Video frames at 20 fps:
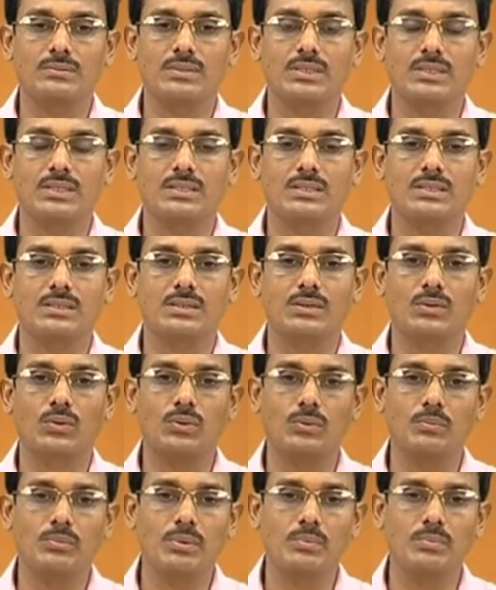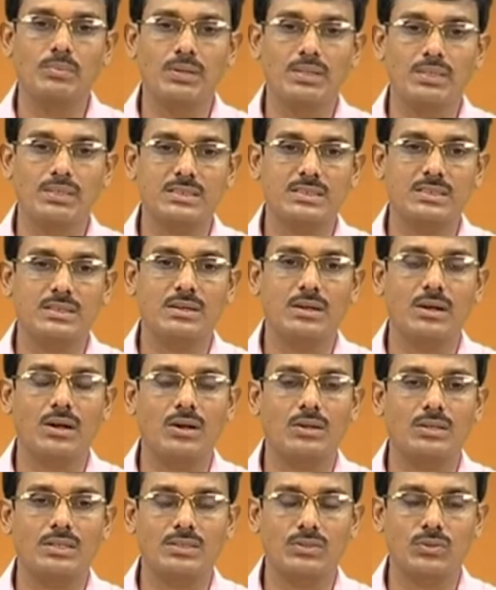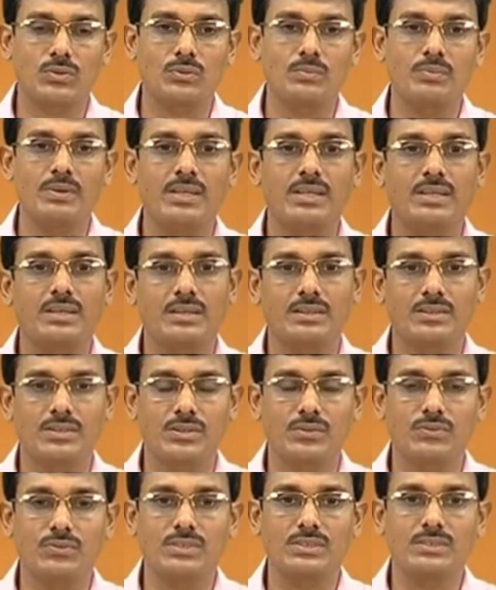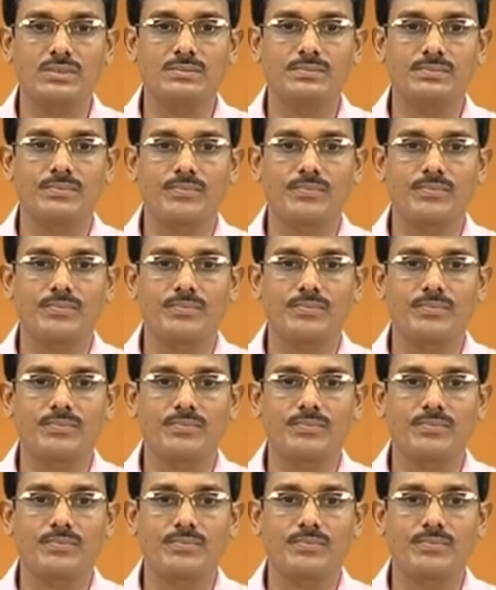it could be pulsed or it could be continuous.